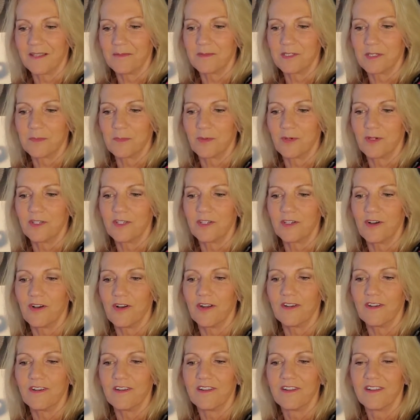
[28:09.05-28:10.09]
to put it
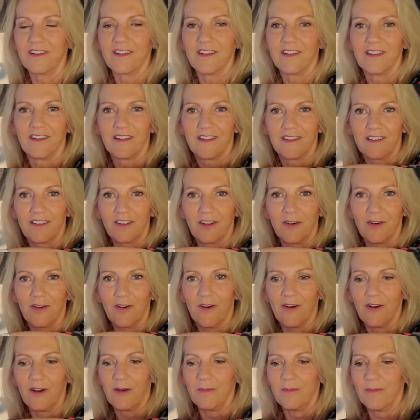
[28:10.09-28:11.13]
on their
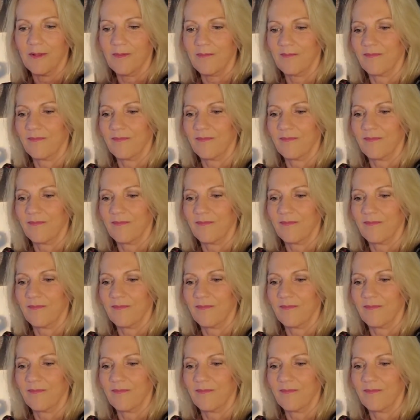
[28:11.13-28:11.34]
arm